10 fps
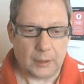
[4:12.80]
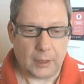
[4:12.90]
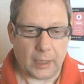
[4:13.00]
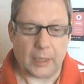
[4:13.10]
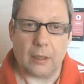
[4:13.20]

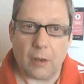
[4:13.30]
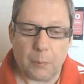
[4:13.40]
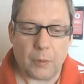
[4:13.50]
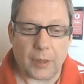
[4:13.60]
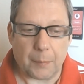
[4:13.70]
In line
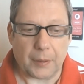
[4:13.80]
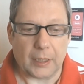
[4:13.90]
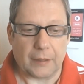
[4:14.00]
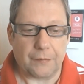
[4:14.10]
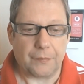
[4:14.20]
with their belief
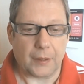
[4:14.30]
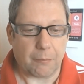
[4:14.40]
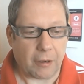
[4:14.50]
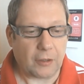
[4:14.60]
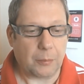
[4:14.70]
in the
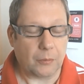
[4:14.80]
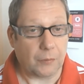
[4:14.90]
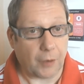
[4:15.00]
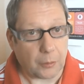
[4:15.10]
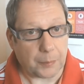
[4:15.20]
principles of
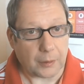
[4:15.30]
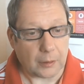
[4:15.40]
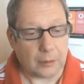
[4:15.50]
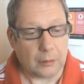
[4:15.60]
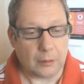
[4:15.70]
open,
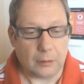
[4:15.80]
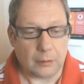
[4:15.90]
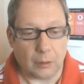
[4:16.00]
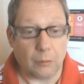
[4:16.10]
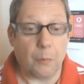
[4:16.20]

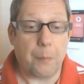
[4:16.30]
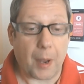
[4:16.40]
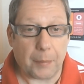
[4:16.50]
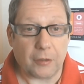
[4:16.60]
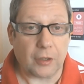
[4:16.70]
Google
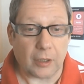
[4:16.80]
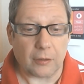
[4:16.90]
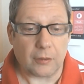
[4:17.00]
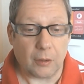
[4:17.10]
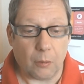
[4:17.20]
publishes
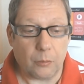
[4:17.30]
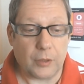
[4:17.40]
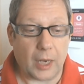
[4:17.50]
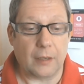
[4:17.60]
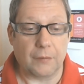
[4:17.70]
all
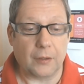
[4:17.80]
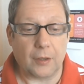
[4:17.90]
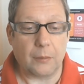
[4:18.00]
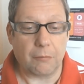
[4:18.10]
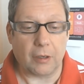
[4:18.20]
10 of its
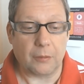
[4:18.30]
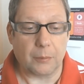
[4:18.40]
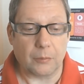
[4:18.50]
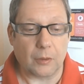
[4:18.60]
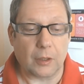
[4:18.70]
own
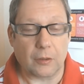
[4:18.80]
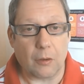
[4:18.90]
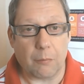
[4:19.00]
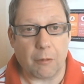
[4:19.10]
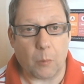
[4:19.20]
principles on its
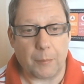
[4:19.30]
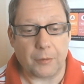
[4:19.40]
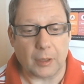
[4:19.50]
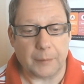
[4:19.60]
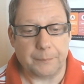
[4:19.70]
corporate
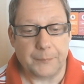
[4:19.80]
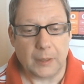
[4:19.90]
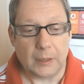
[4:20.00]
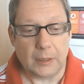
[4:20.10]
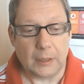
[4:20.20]
website
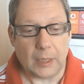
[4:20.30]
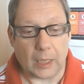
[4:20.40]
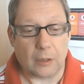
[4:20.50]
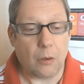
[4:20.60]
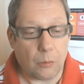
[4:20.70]
and
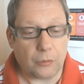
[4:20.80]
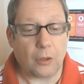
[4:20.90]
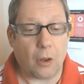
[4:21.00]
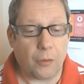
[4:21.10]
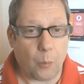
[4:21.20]
calls
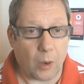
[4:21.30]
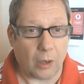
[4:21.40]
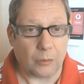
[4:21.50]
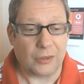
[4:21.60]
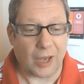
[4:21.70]
on the world
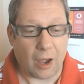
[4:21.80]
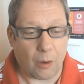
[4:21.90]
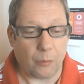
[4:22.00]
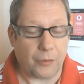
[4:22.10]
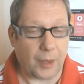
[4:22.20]
to
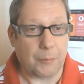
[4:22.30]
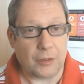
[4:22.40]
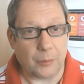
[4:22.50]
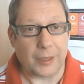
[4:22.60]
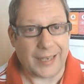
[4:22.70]
hold them to
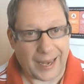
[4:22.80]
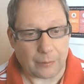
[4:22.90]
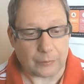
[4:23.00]
account.